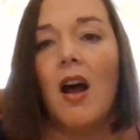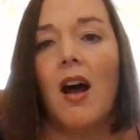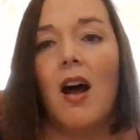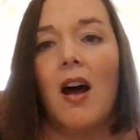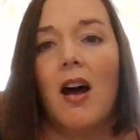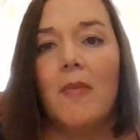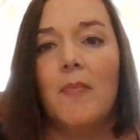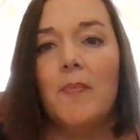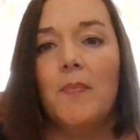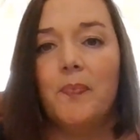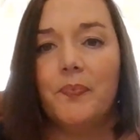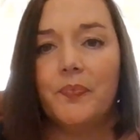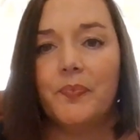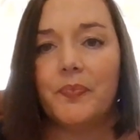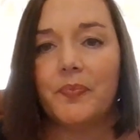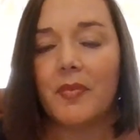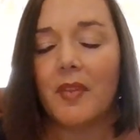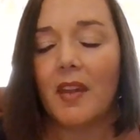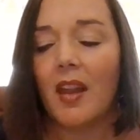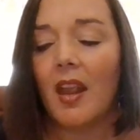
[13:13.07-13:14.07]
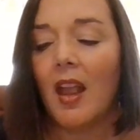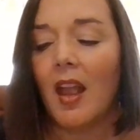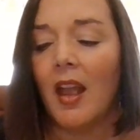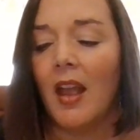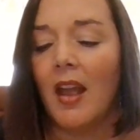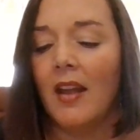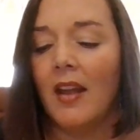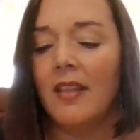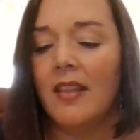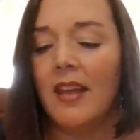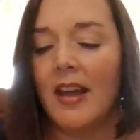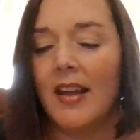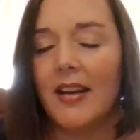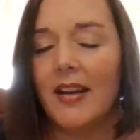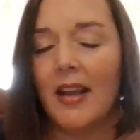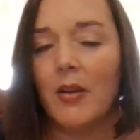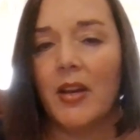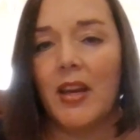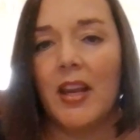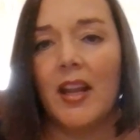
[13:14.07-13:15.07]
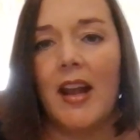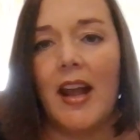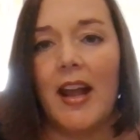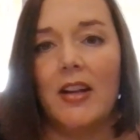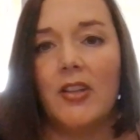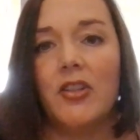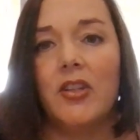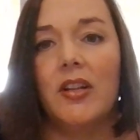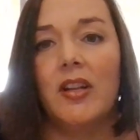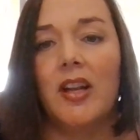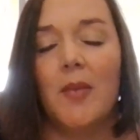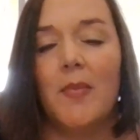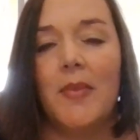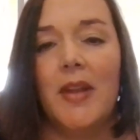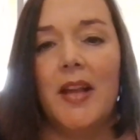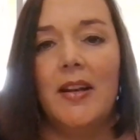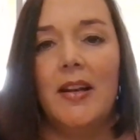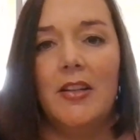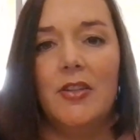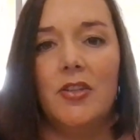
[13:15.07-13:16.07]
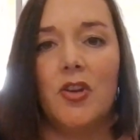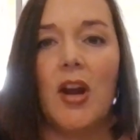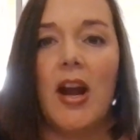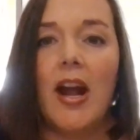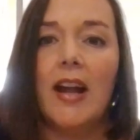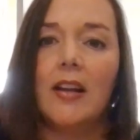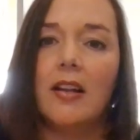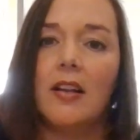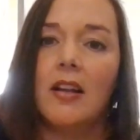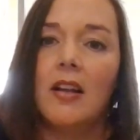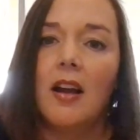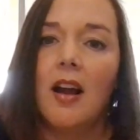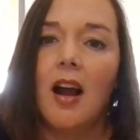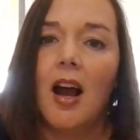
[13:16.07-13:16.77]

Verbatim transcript: Um, that can actually come in and track